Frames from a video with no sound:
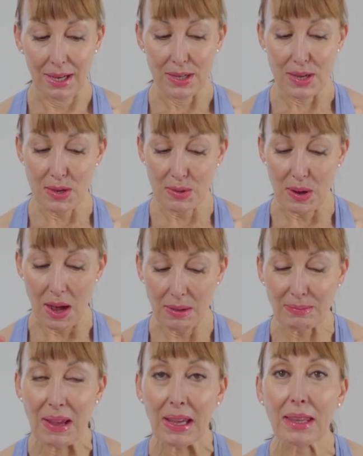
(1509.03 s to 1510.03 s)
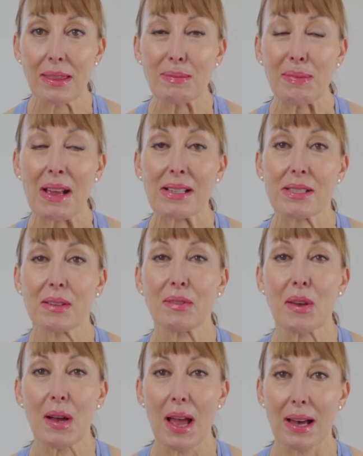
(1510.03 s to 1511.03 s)
you are making the best of
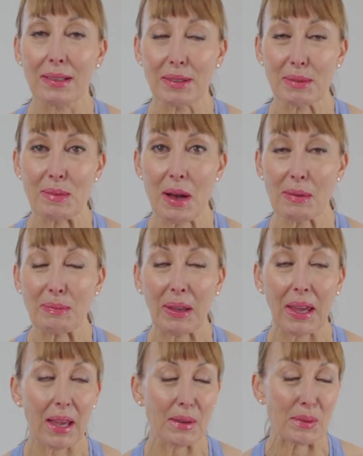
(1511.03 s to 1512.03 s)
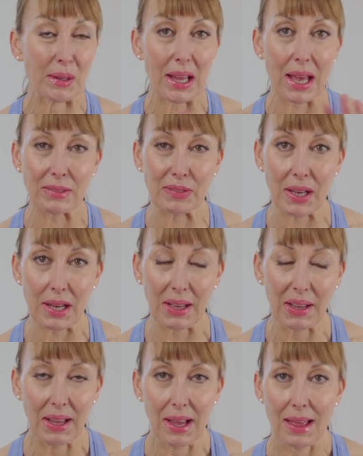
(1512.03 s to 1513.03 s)
your health and well-being, whatever
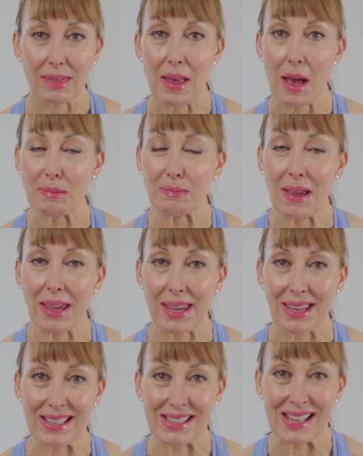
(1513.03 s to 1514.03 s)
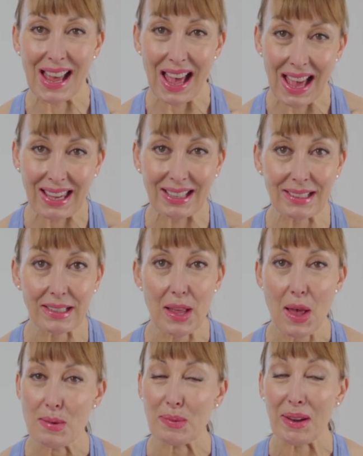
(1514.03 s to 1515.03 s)
that may entail,
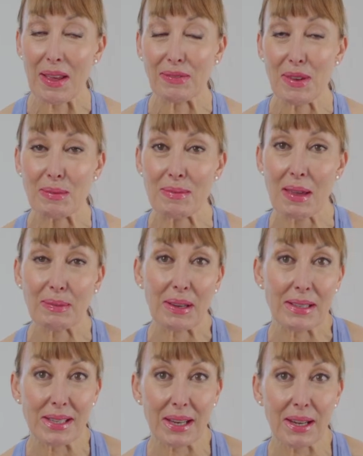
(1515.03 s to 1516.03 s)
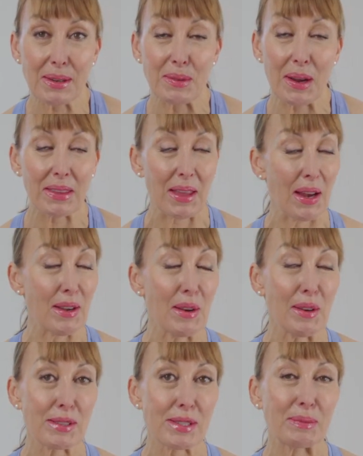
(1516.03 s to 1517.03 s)
whatever you may be dealing with. I know
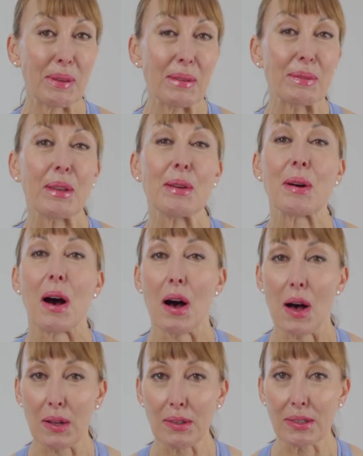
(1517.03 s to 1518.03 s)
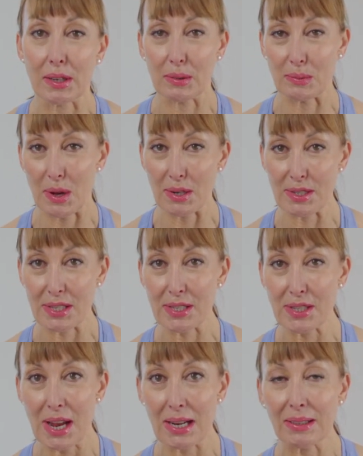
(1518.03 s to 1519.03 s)
lots of people who are older that watch this
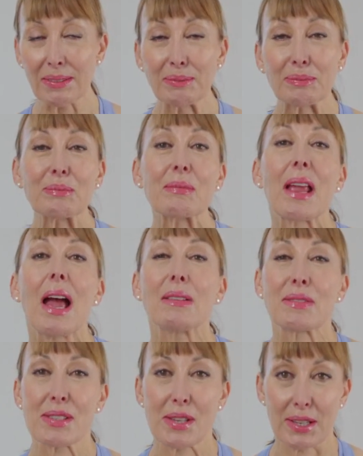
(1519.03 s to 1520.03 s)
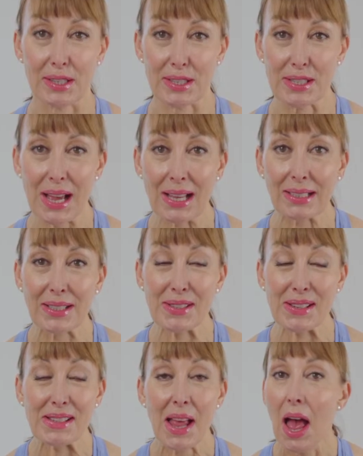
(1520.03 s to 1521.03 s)
channel have certain
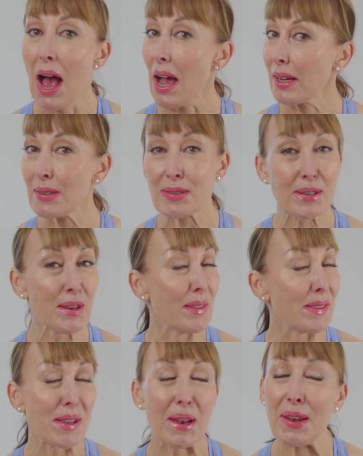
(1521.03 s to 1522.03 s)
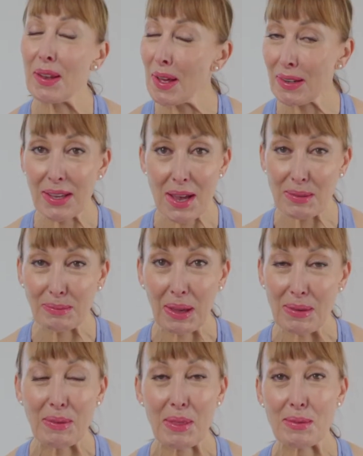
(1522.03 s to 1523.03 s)
challenges. I also know there's a lot of young
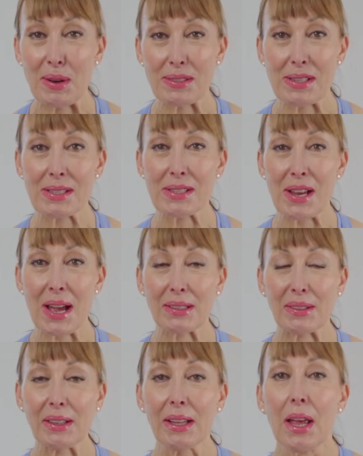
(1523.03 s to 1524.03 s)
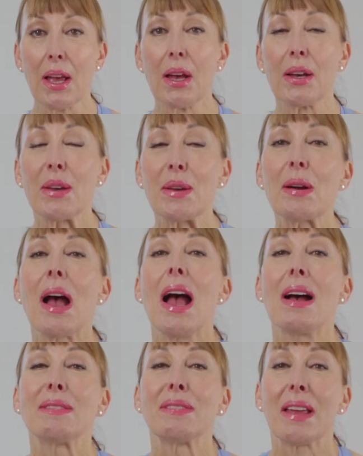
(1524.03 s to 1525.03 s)
people that watch this channel who
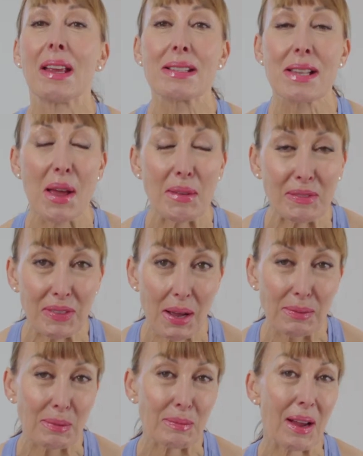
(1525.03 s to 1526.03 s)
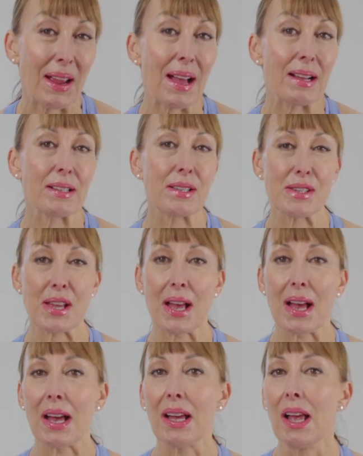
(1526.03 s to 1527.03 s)
have things like
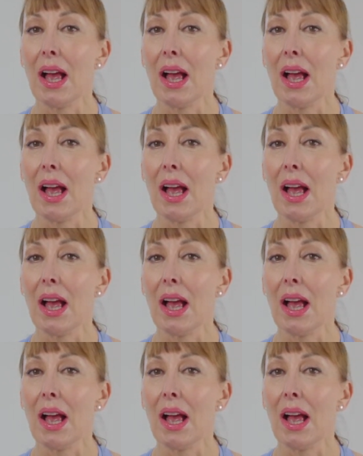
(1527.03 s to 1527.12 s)
fibromyalgia,